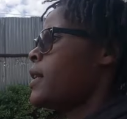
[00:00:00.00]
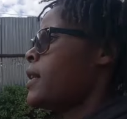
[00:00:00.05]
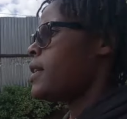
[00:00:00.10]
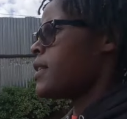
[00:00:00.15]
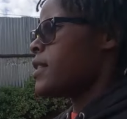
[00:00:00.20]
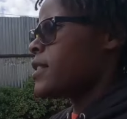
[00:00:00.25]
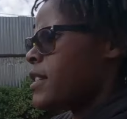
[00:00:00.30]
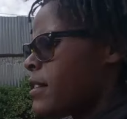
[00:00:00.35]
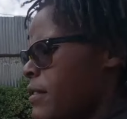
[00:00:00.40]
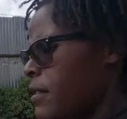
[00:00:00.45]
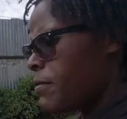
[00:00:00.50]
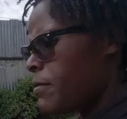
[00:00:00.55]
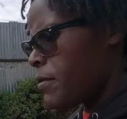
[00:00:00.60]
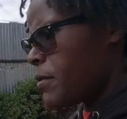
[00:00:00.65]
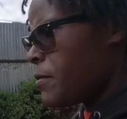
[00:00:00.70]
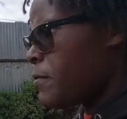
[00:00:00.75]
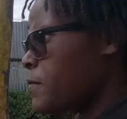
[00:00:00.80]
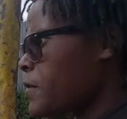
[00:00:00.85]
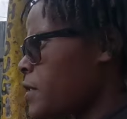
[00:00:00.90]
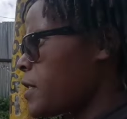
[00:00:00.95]
It is
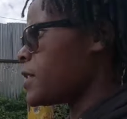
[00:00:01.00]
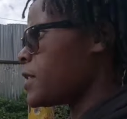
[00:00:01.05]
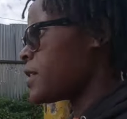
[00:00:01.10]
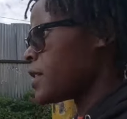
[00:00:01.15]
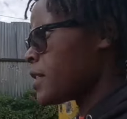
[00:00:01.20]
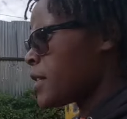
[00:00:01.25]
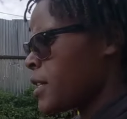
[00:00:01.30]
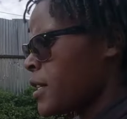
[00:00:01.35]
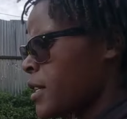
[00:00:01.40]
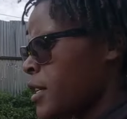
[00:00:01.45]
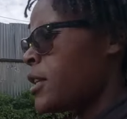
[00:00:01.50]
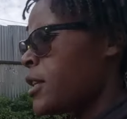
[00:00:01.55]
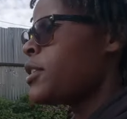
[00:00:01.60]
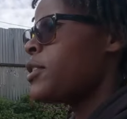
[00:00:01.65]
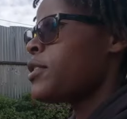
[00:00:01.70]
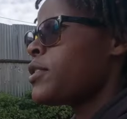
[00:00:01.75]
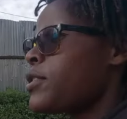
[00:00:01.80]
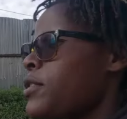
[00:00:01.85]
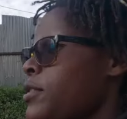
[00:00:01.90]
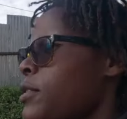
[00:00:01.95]
7:50,
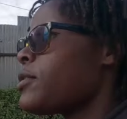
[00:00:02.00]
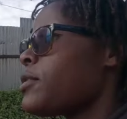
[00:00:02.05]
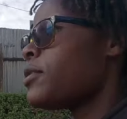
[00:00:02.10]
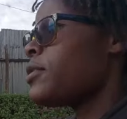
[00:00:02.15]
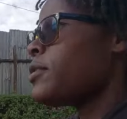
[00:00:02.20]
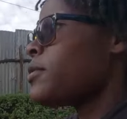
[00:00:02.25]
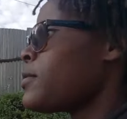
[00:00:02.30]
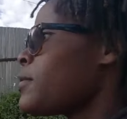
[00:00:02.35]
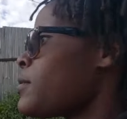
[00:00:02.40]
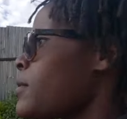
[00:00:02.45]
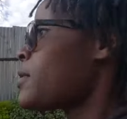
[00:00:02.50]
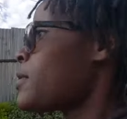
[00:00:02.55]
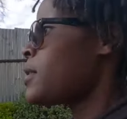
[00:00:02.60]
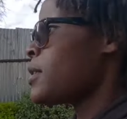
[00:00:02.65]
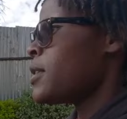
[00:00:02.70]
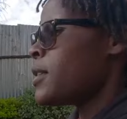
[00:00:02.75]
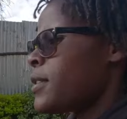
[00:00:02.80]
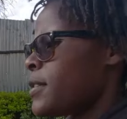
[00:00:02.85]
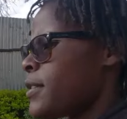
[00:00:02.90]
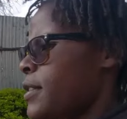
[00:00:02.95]
so
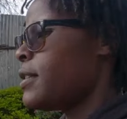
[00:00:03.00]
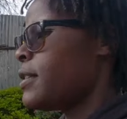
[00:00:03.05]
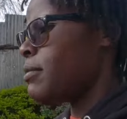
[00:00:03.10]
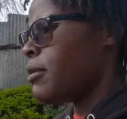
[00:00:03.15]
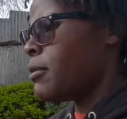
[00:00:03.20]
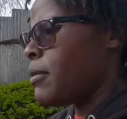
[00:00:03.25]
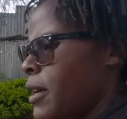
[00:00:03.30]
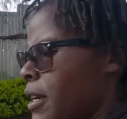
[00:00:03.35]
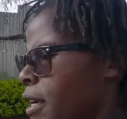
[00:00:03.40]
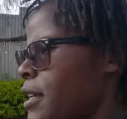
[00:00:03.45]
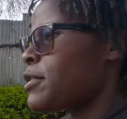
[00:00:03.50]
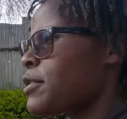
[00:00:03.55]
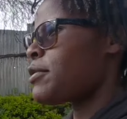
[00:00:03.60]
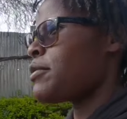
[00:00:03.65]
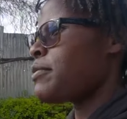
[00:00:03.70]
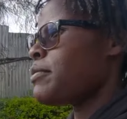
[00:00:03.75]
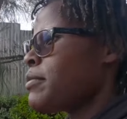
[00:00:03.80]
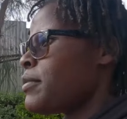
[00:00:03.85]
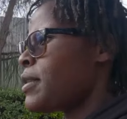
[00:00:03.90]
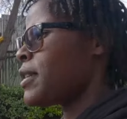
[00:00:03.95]
still people are at
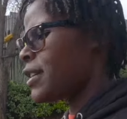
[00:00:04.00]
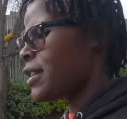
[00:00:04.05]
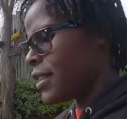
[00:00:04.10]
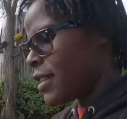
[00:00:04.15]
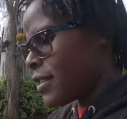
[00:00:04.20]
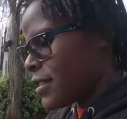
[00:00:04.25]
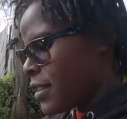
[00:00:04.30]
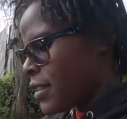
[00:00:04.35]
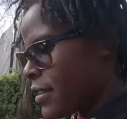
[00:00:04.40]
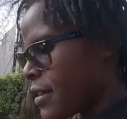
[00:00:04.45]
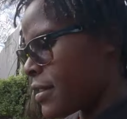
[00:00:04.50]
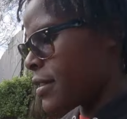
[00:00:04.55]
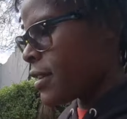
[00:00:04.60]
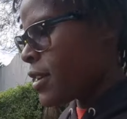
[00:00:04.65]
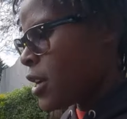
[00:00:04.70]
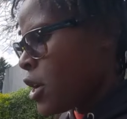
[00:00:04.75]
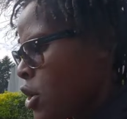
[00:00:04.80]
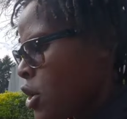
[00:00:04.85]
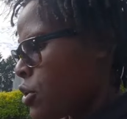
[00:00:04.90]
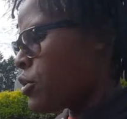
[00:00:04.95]
home. Others are,
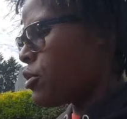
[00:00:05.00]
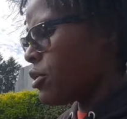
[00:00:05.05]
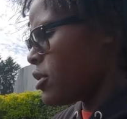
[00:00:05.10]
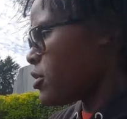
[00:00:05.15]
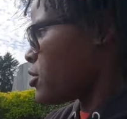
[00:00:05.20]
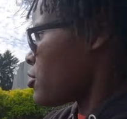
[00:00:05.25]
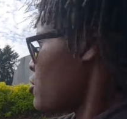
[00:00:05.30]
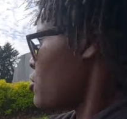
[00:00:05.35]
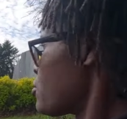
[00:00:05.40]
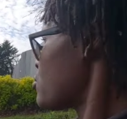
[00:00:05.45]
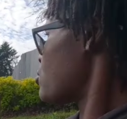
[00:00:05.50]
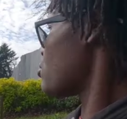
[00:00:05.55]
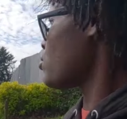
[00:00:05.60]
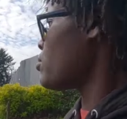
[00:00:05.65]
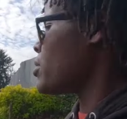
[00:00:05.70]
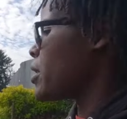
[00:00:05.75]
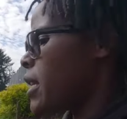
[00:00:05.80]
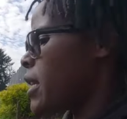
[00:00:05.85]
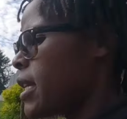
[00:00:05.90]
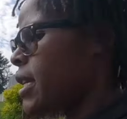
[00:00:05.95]
you know, it is not
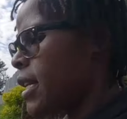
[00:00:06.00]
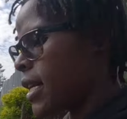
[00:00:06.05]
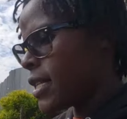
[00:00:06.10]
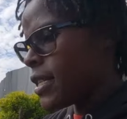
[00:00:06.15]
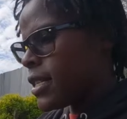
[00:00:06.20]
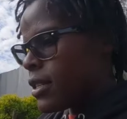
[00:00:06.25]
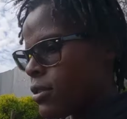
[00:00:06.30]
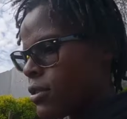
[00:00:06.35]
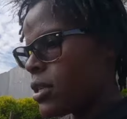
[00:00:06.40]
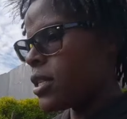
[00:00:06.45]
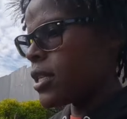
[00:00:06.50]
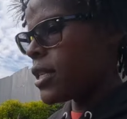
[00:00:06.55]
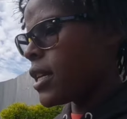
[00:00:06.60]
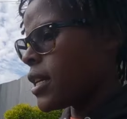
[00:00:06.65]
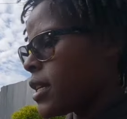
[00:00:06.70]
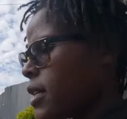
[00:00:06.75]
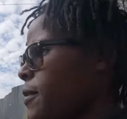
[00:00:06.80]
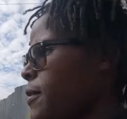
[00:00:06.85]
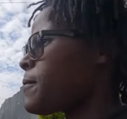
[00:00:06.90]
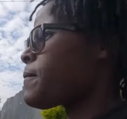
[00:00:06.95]
school day here. It's a
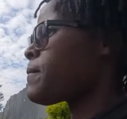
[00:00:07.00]
holiday.